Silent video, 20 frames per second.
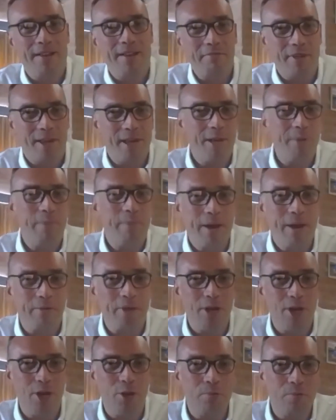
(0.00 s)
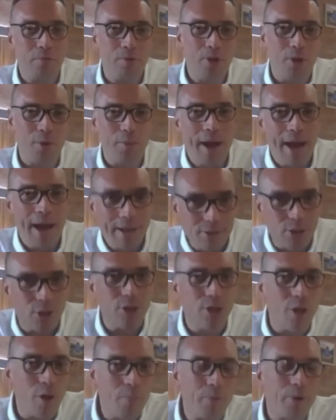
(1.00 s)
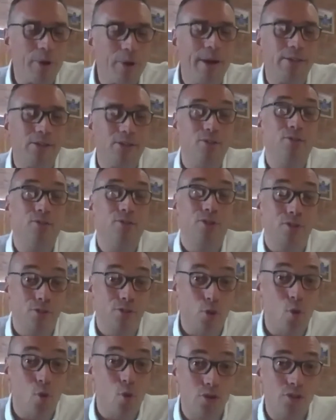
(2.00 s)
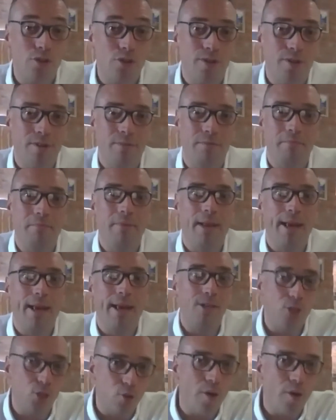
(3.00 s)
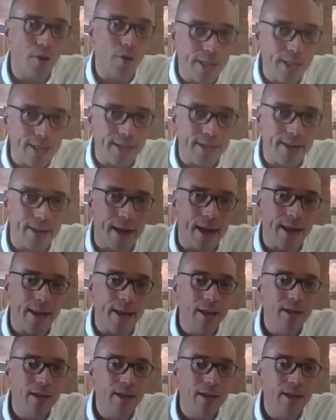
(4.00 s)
think about the U US and the operations and talk to them later on in the day